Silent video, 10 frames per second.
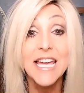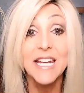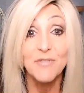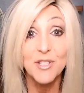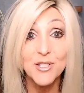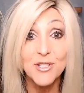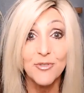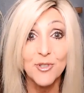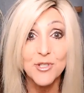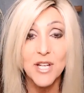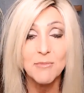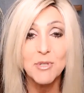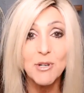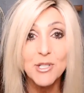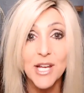And if this is the first time
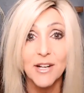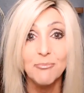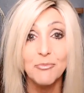to our channel,